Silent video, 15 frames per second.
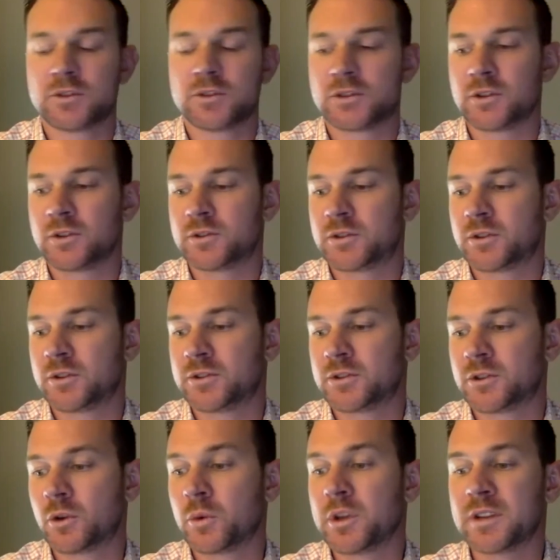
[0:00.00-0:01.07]

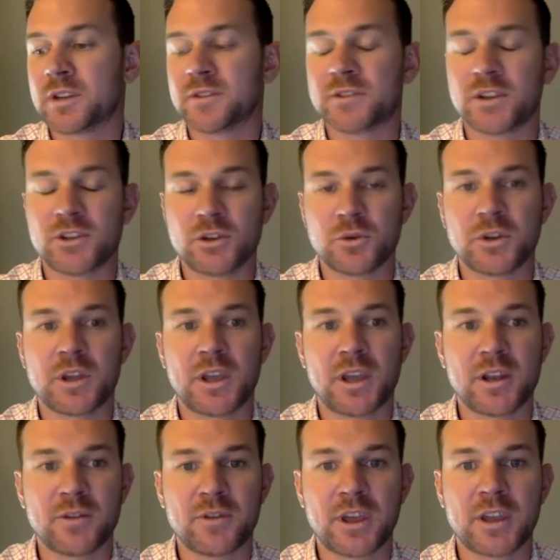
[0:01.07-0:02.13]
so we continue to
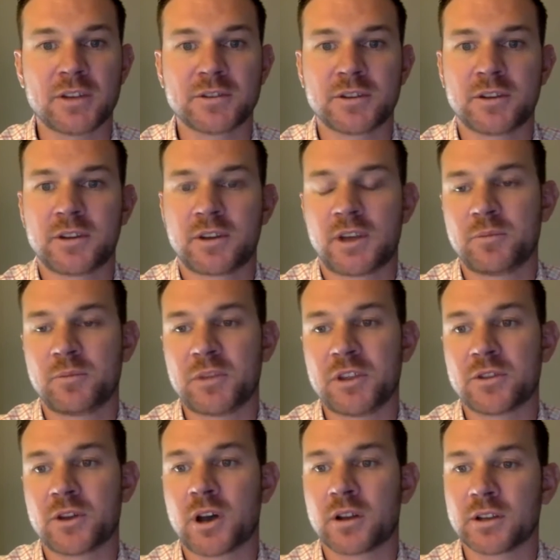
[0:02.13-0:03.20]
innovate and be
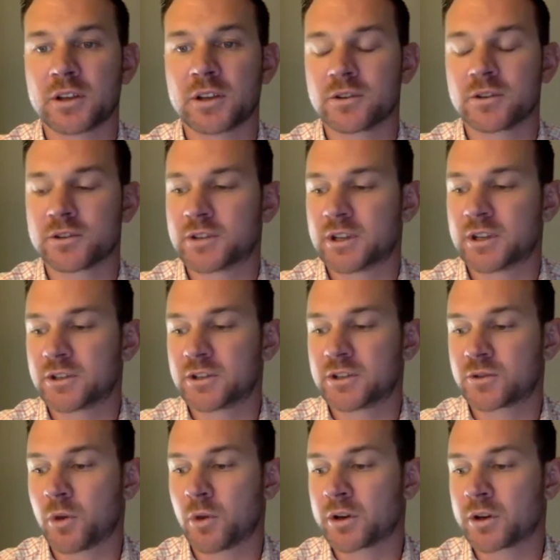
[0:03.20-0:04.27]
thought leaders and
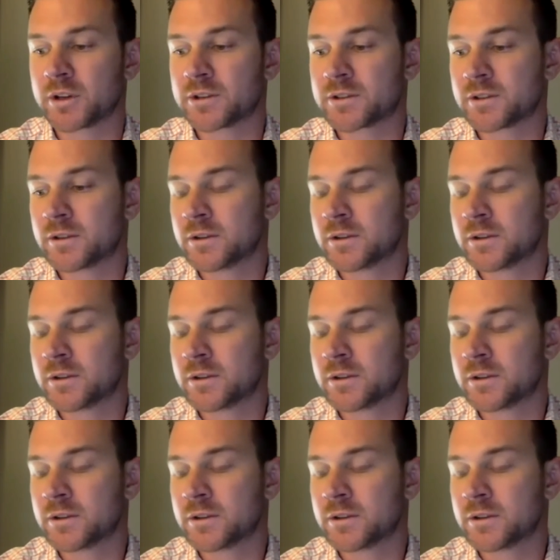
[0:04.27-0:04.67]
disrupt markets.